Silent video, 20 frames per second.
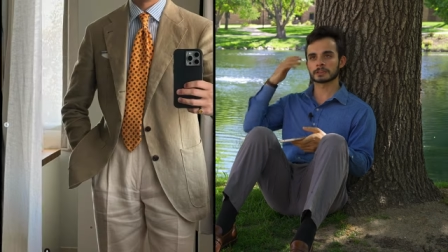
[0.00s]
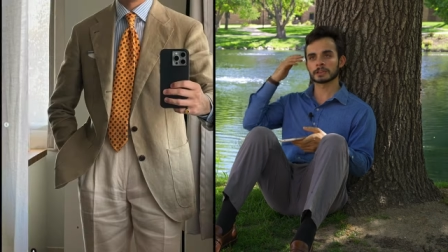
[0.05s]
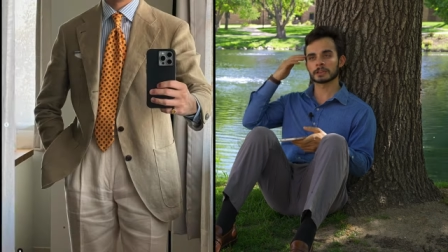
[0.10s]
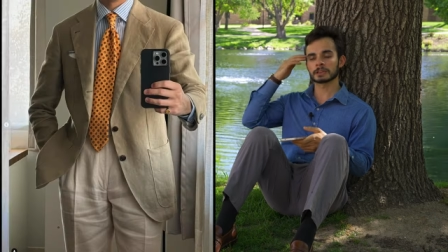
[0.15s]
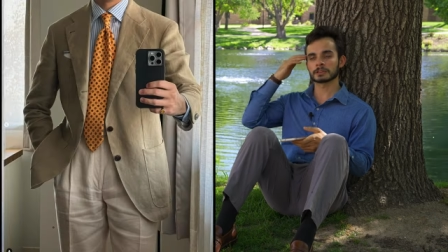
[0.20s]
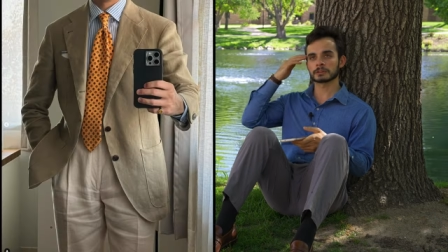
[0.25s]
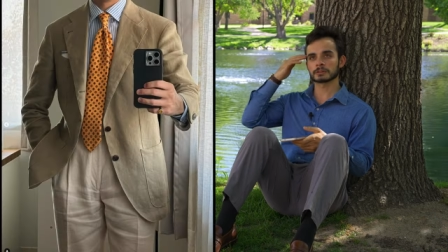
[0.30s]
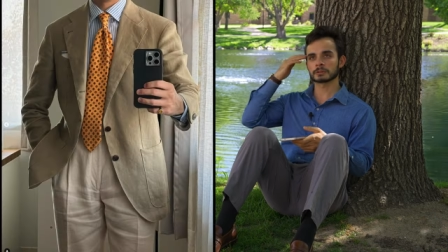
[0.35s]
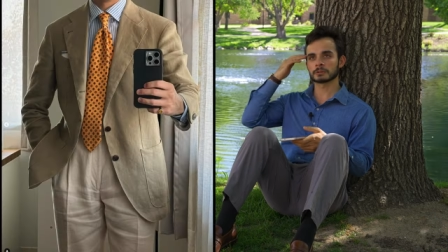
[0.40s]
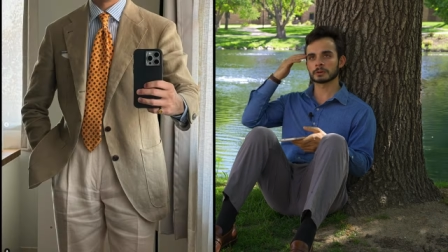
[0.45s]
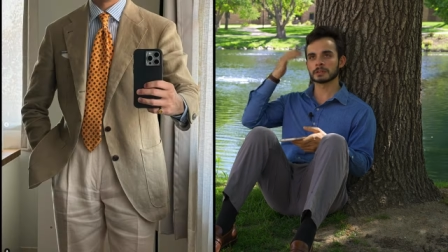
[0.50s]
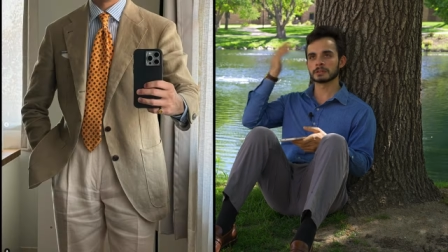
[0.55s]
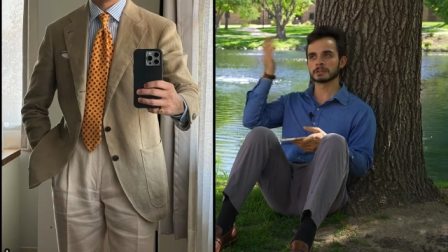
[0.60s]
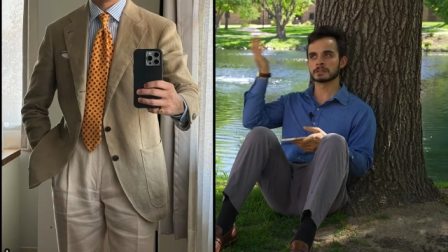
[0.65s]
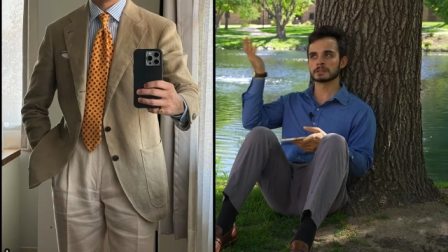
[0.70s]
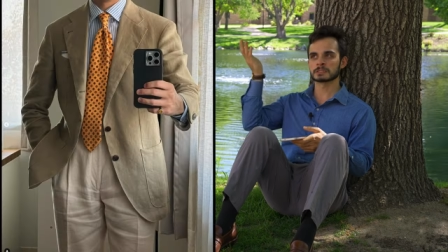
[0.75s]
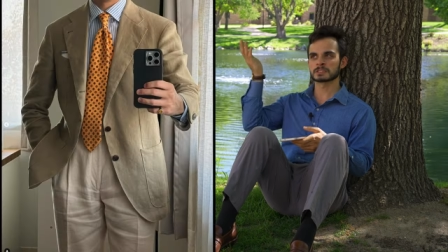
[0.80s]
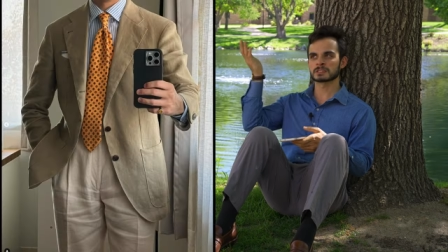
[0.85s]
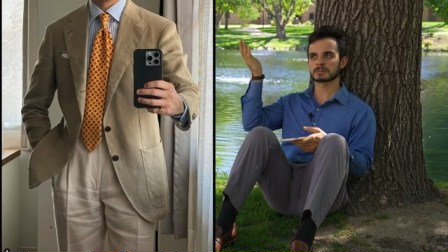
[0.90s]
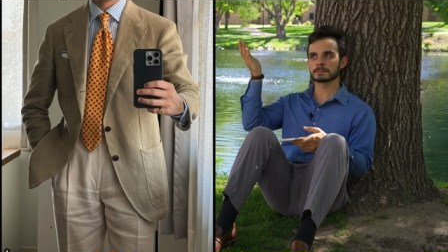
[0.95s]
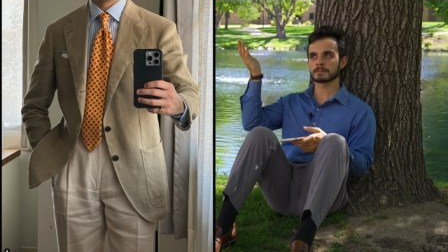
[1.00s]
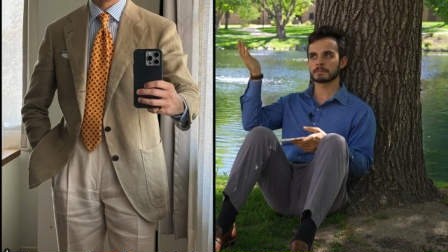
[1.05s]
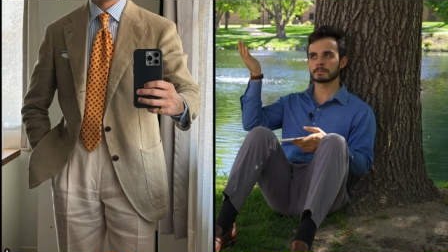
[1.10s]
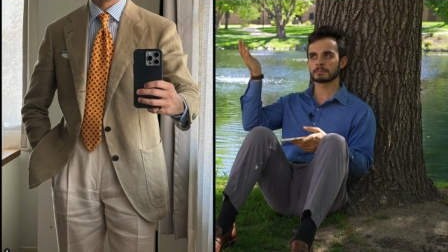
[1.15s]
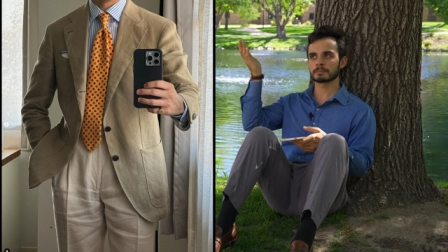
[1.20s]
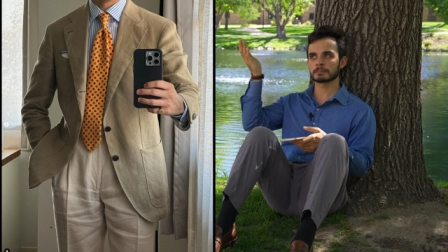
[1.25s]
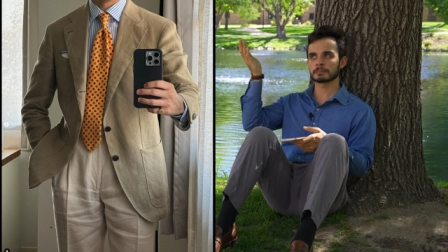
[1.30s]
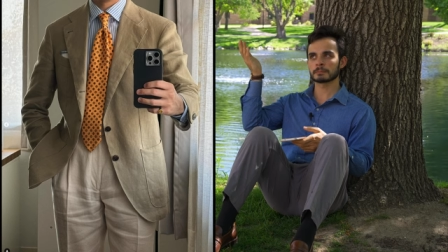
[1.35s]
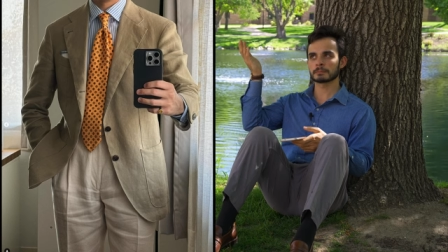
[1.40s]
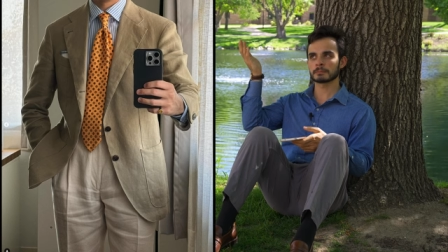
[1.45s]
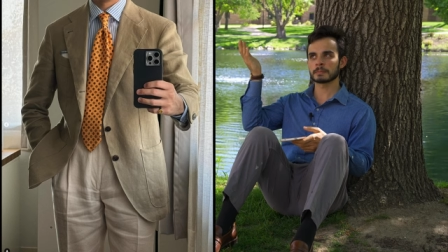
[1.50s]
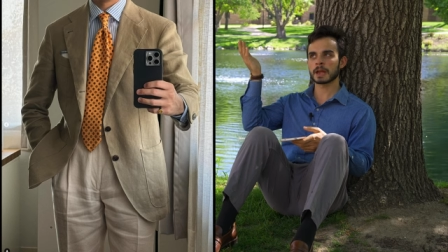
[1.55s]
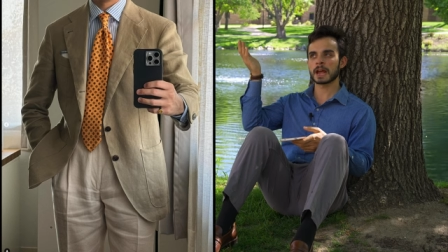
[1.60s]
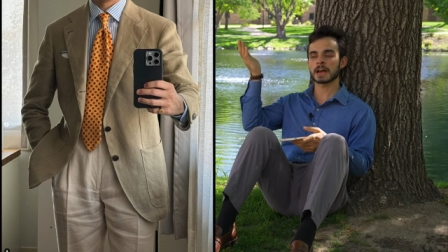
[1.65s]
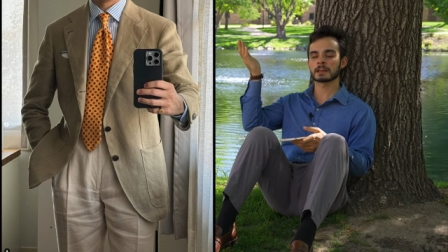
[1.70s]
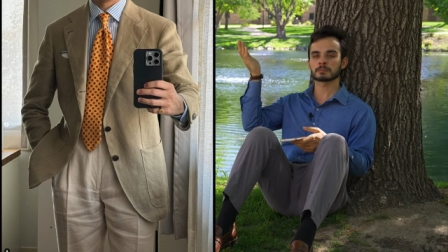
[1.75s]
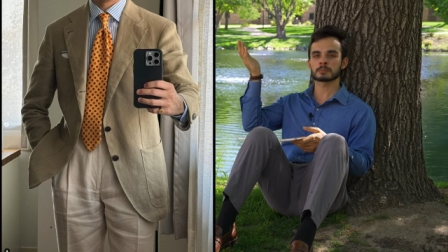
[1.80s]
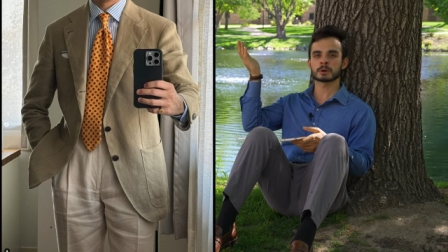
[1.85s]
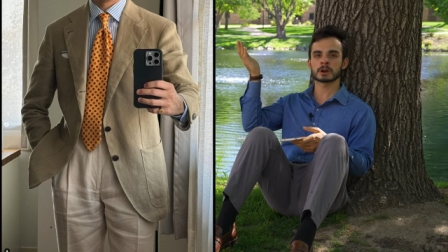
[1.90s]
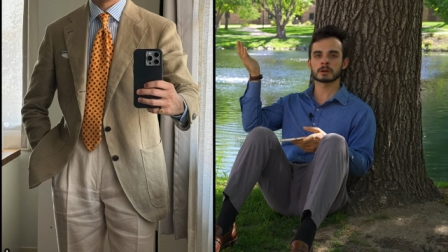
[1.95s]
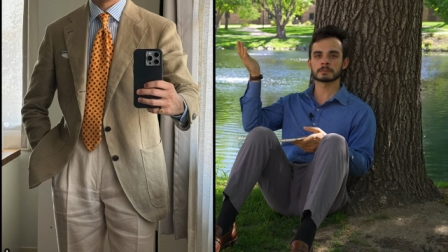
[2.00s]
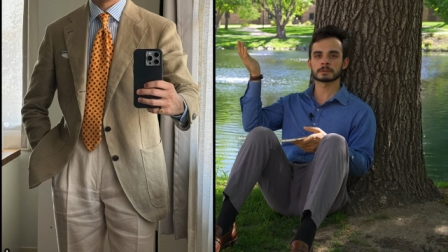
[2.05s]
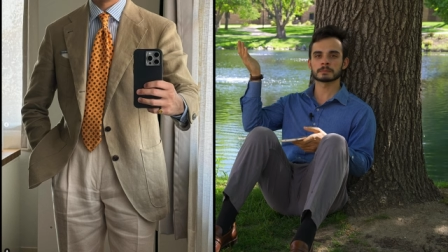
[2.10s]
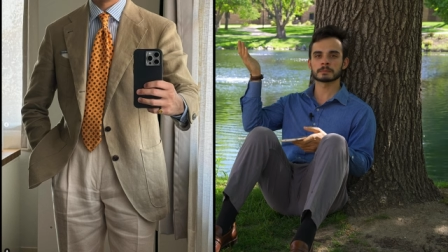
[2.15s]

like create this math problem